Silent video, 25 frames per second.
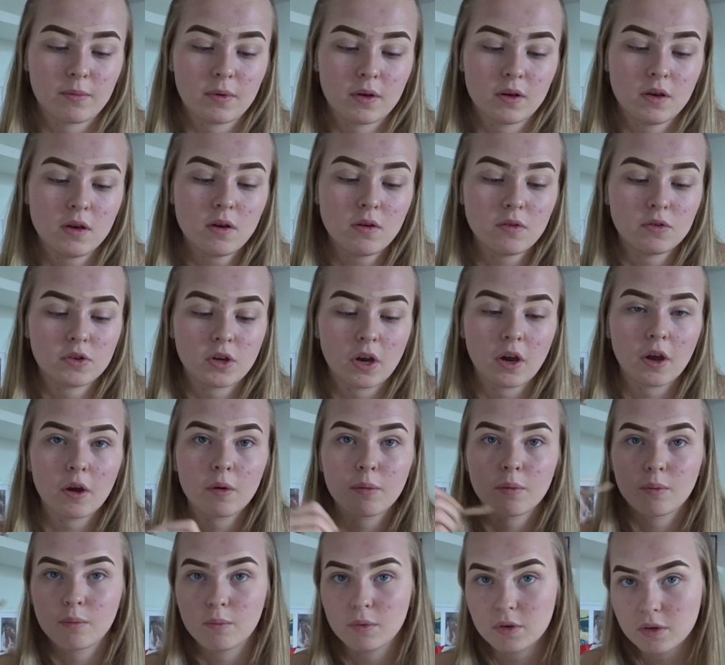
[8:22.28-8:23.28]
my
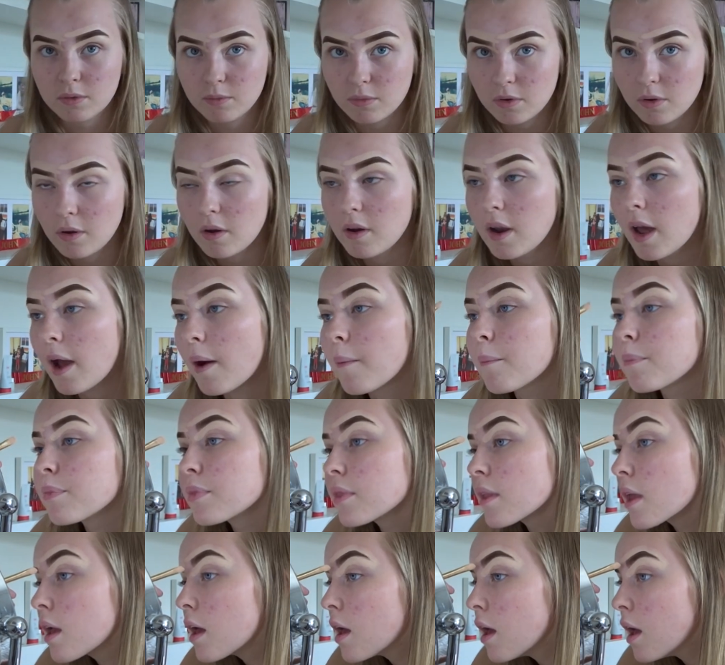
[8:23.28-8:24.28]
YouTube, which I'm doing now,
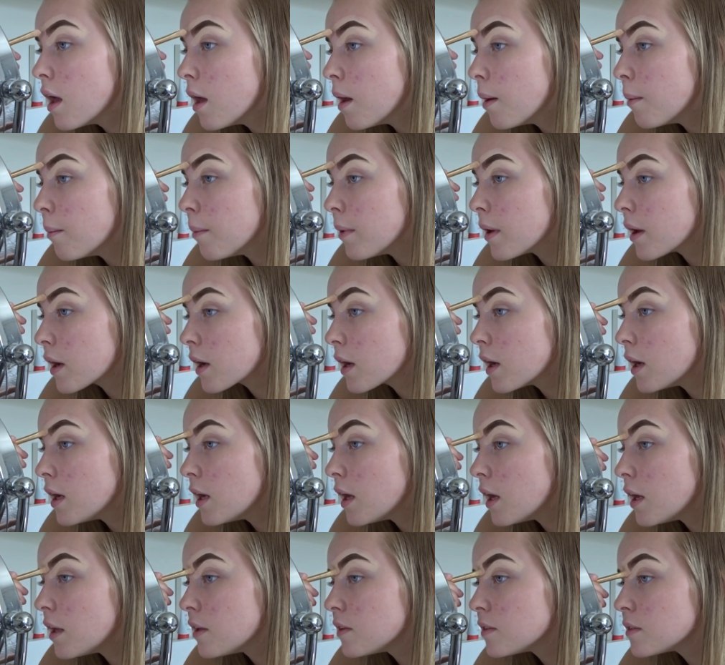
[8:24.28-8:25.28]

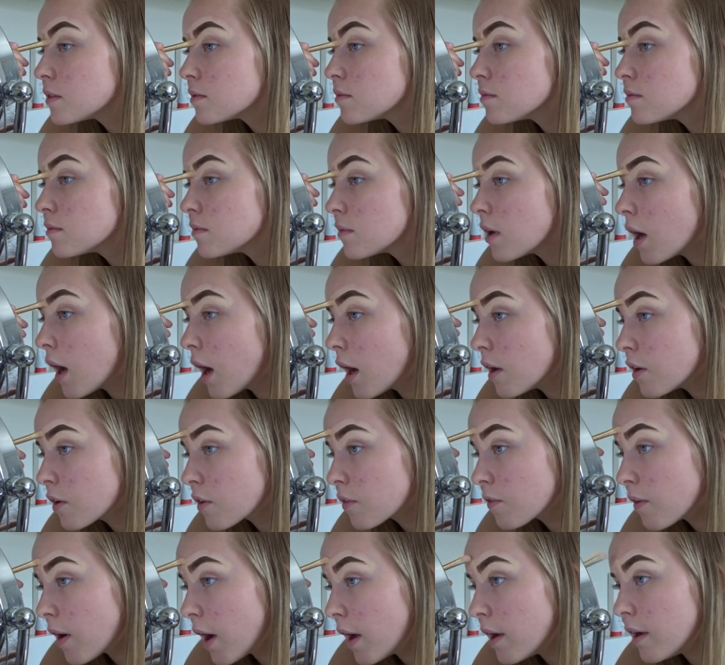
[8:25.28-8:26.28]
because I
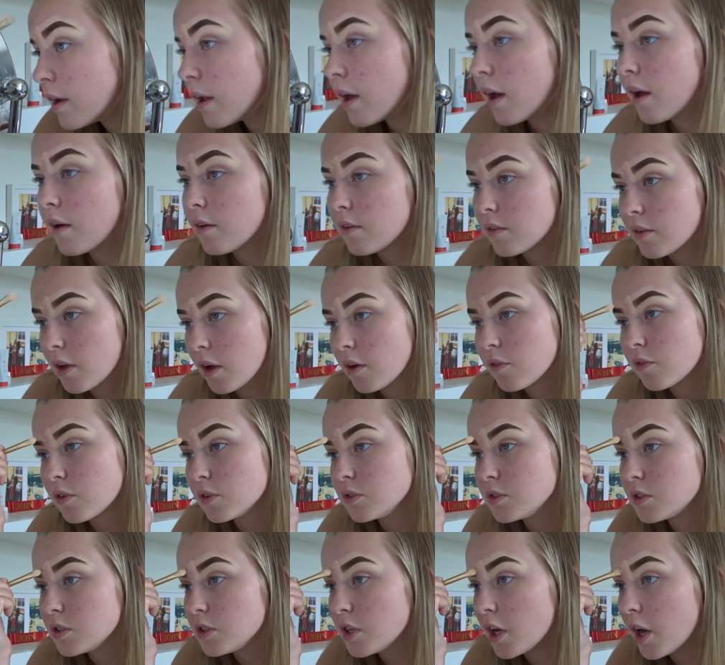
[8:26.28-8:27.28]
just find it so
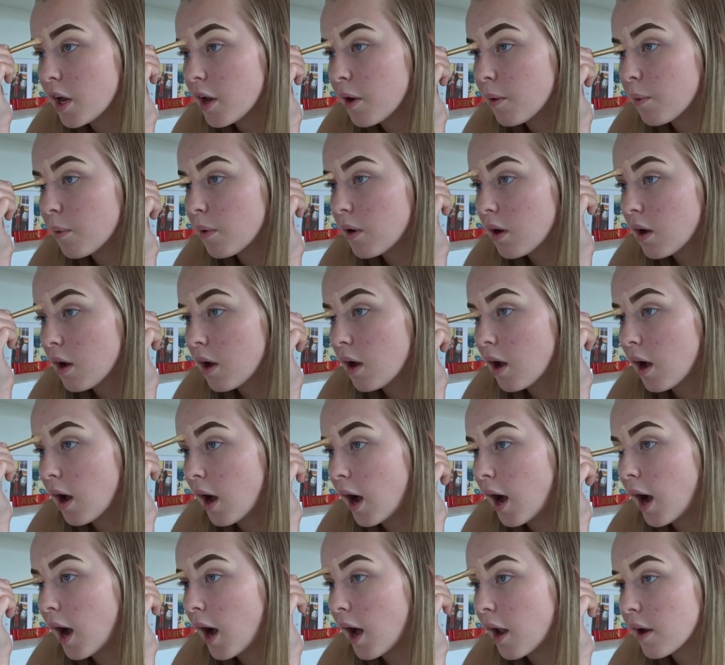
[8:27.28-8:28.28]
fun to do
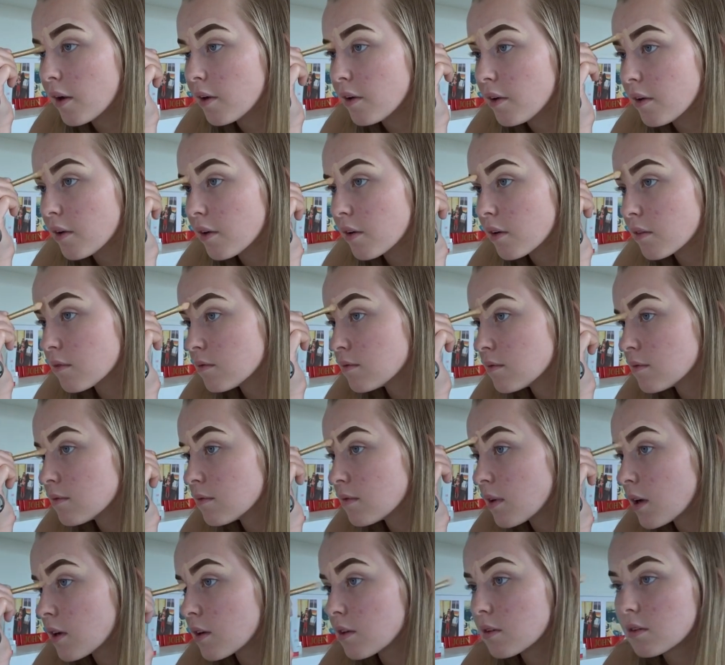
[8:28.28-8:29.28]
and
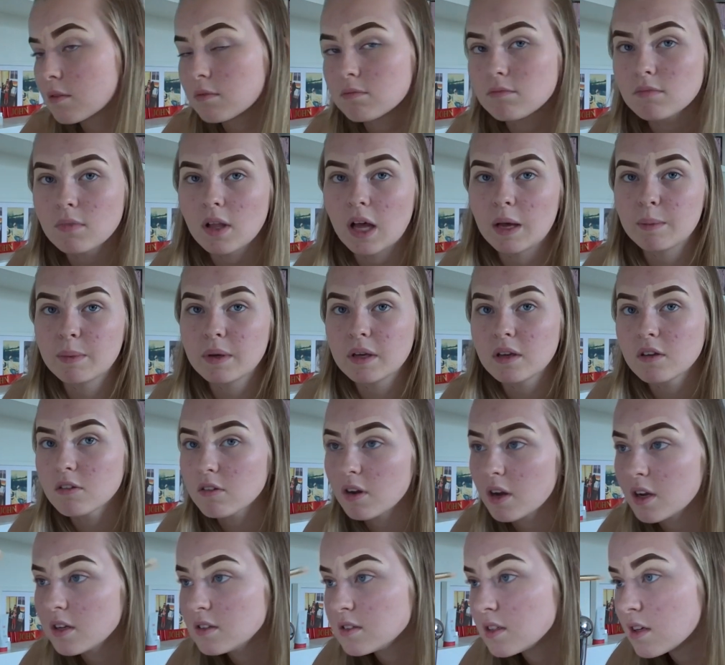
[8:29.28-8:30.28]
I just like being
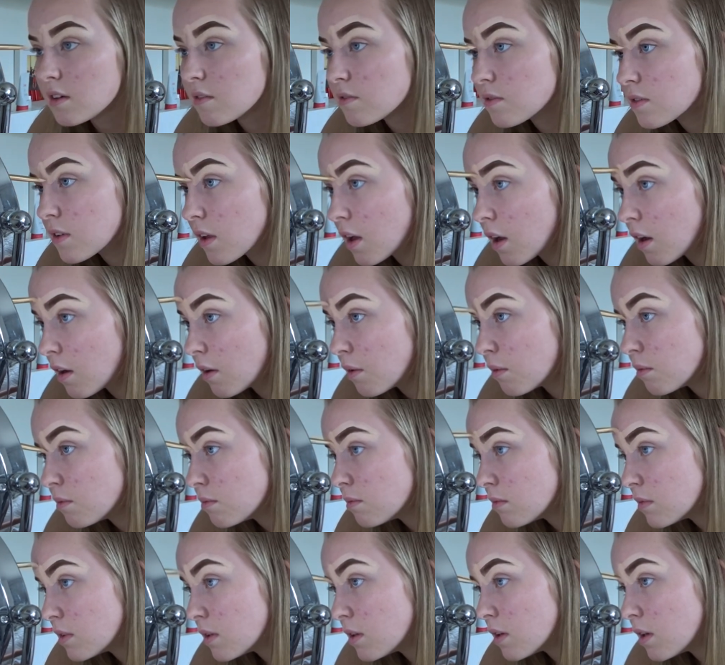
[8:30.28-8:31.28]
creative. So
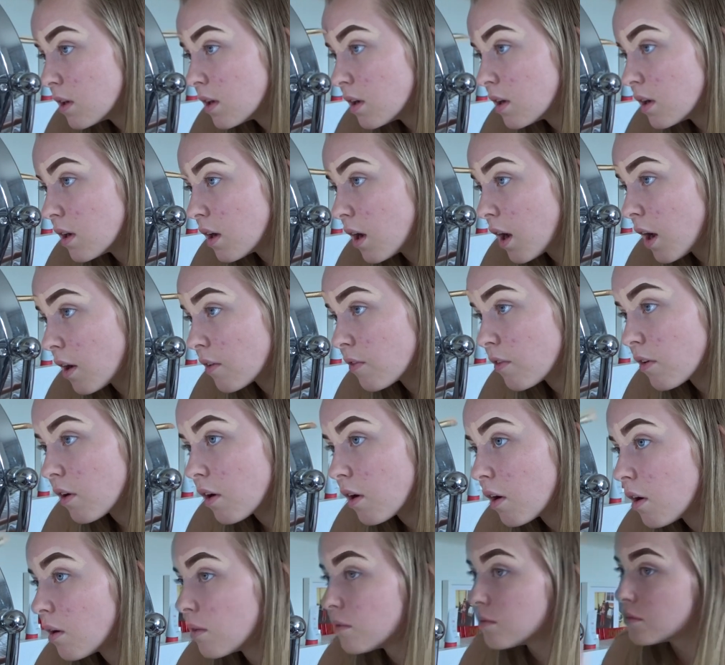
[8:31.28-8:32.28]
I
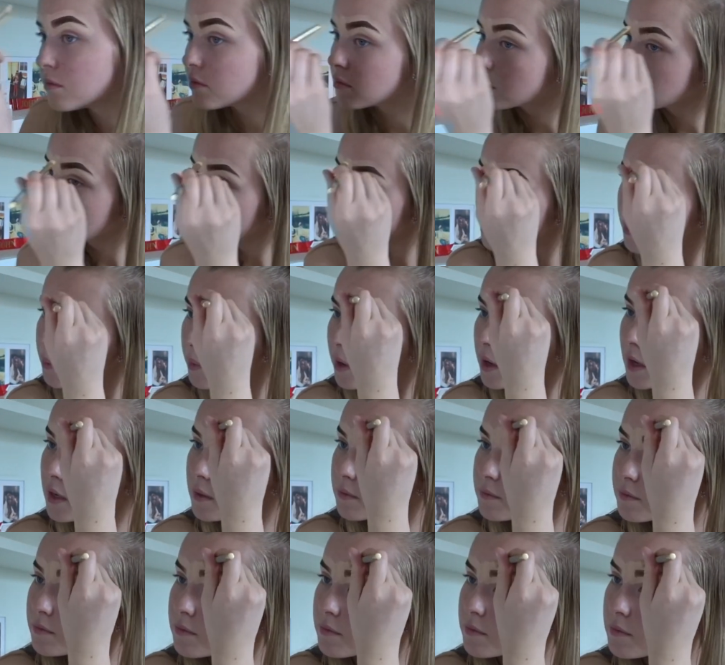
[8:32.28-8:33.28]
thought, you know
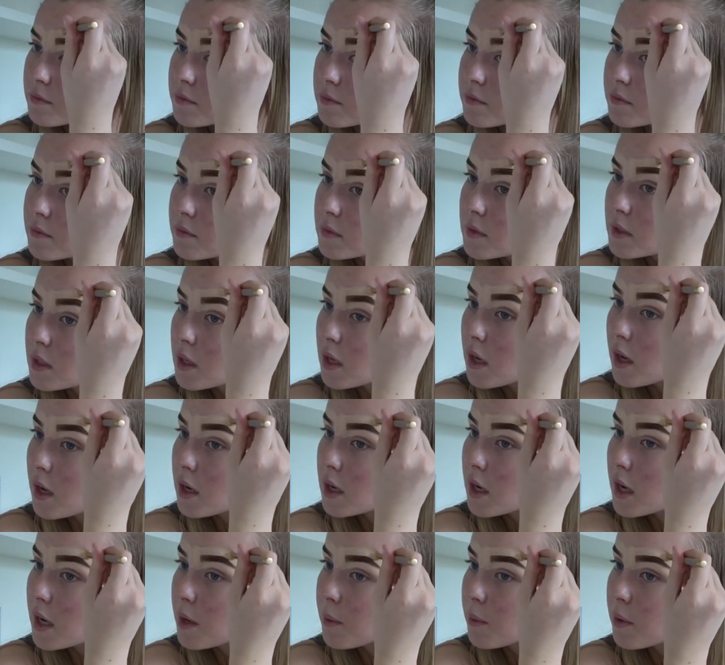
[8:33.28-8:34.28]
what?
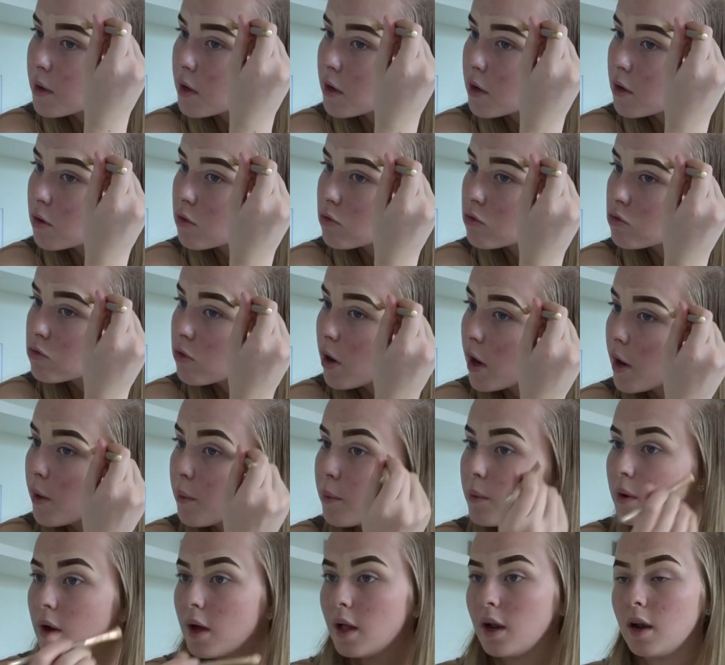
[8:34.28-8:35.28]
I kind of want to
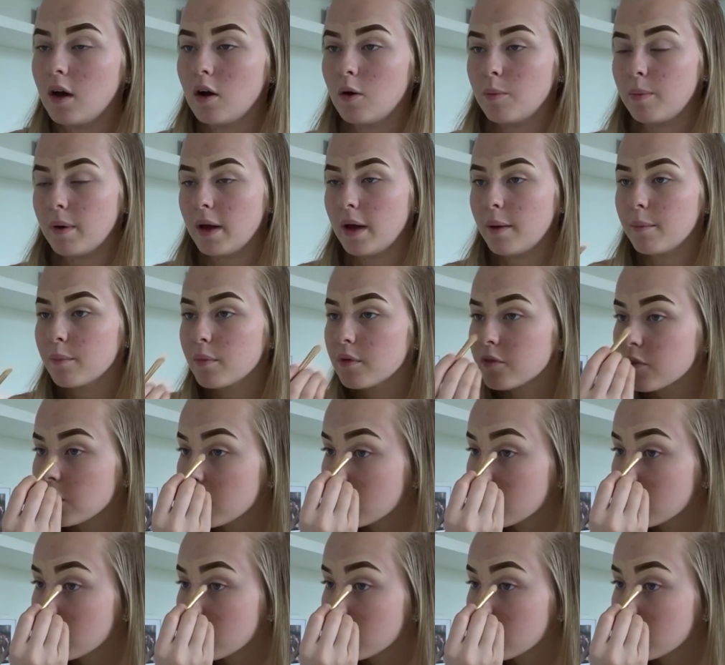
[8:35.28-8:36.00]
grow a little bit with